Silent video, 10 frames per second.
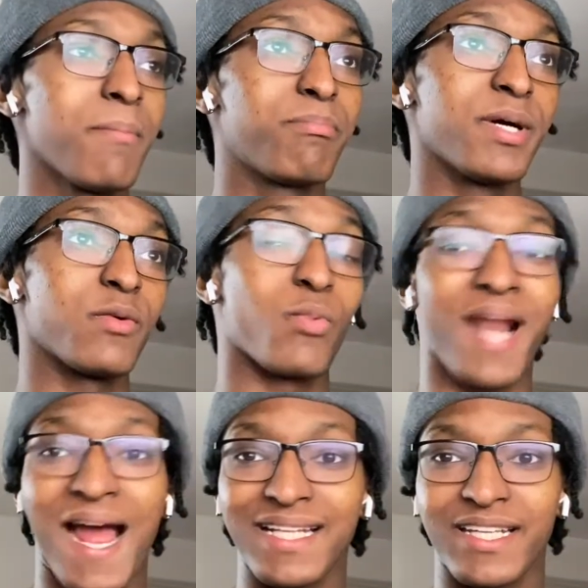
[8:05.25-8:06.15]
But what
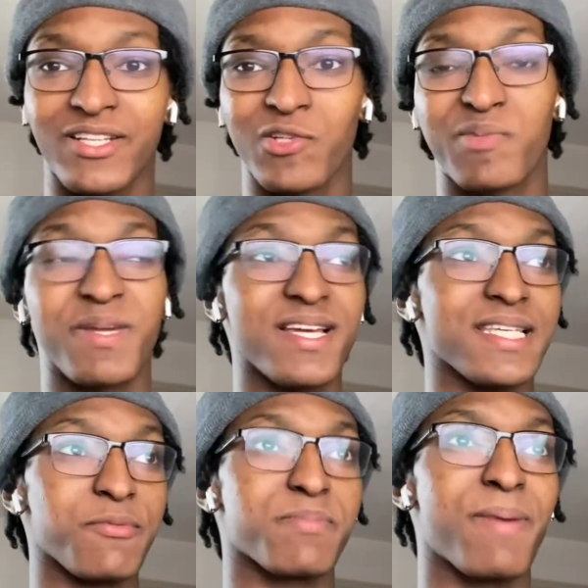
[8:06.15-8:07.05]
I didn't do is because
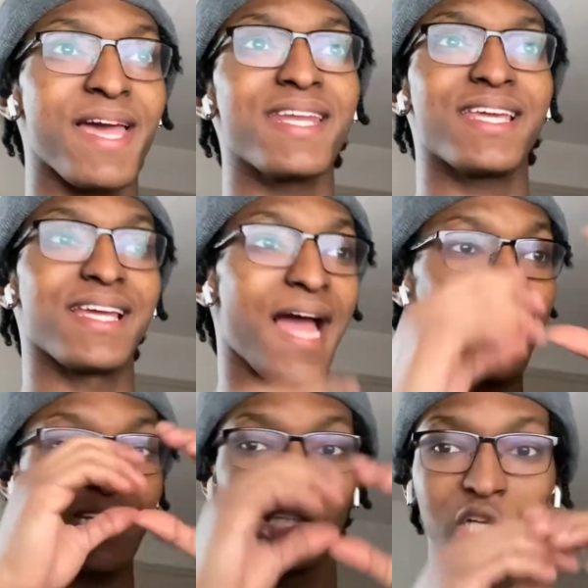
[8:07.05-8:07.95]
I was panicking, I
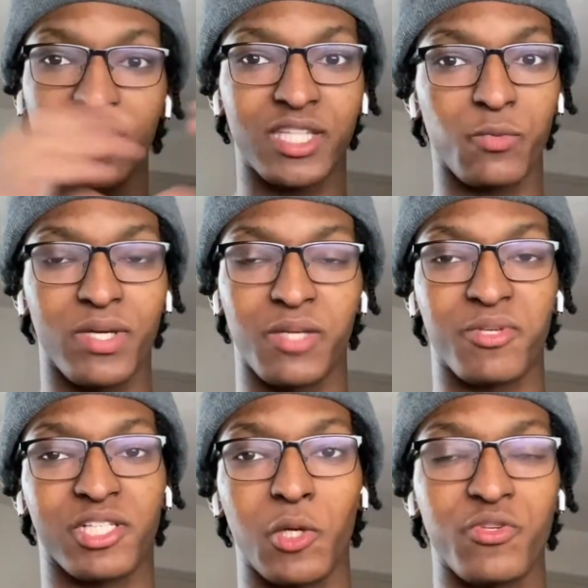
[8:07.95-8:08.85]
didn't look at the one that
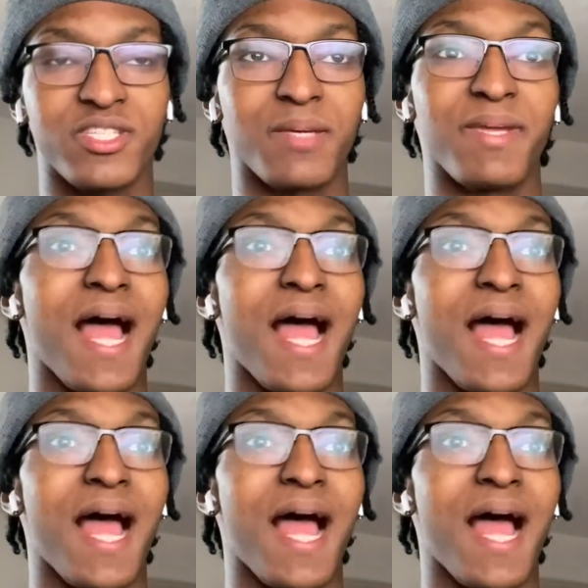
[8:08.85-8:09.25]
was closest to me.